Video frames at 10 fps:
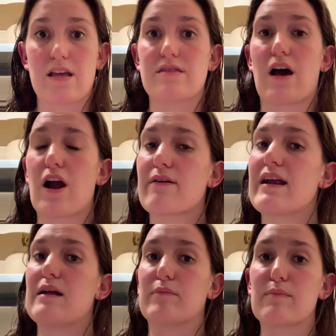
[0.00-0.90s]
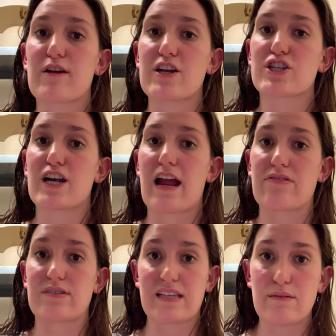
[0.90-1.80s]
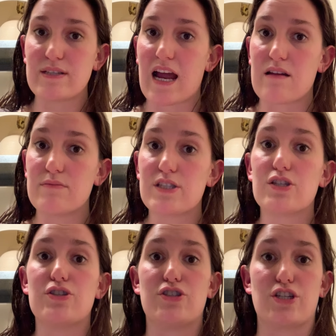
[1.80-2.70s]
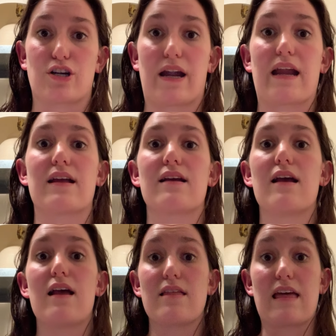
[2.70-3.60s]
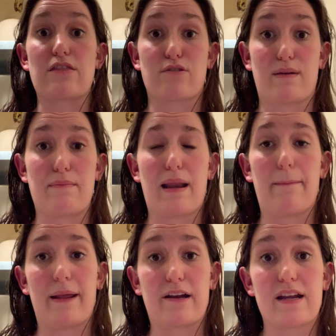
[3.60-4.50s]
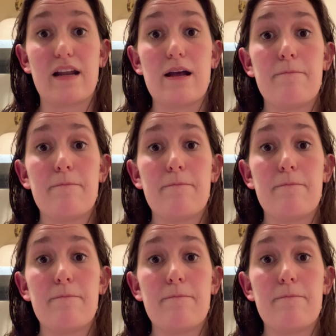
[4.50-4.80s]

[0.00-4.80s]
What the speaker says: the heart rate and blood pressure at the same times during that 3-minute period,